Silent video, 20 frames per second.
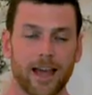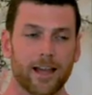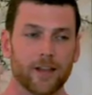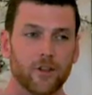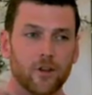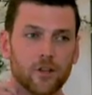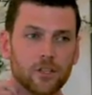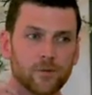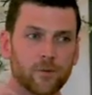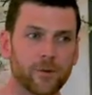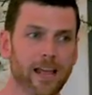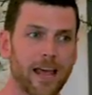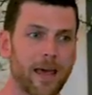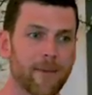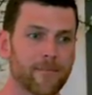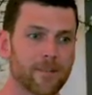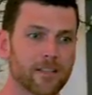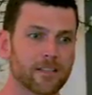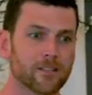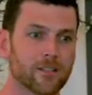And notice what
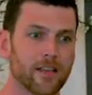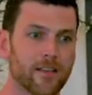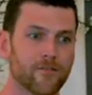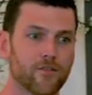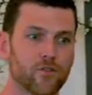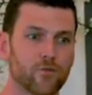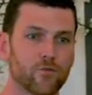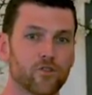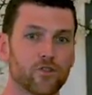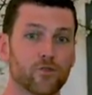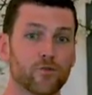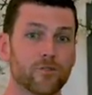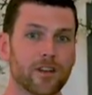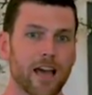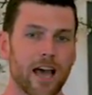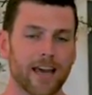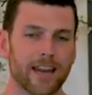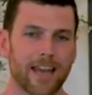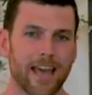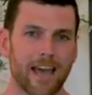happens if you do
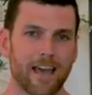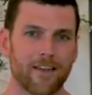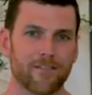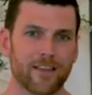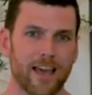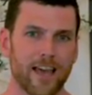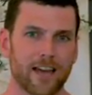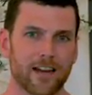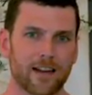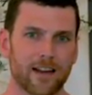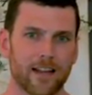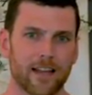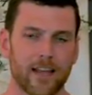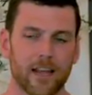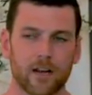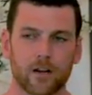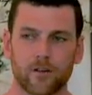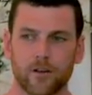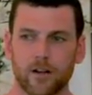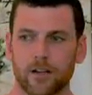not have the head and neck
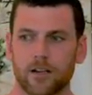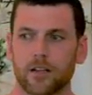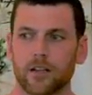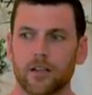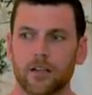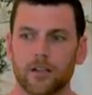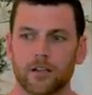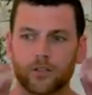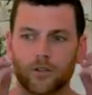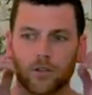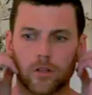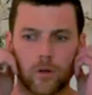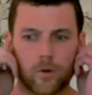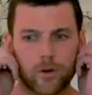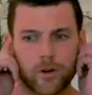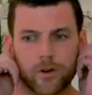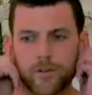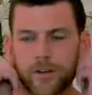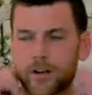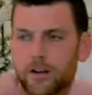anchoring. So
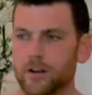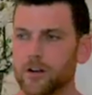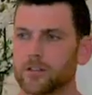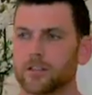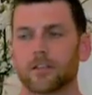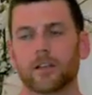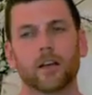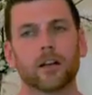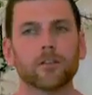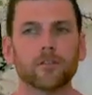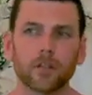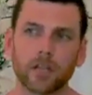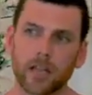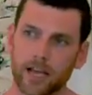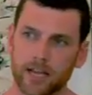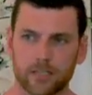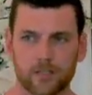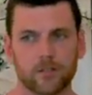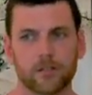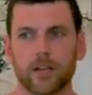lower your ears and kind of
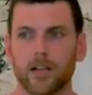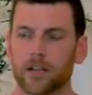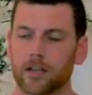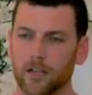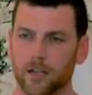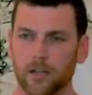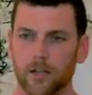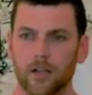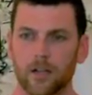relax your neck.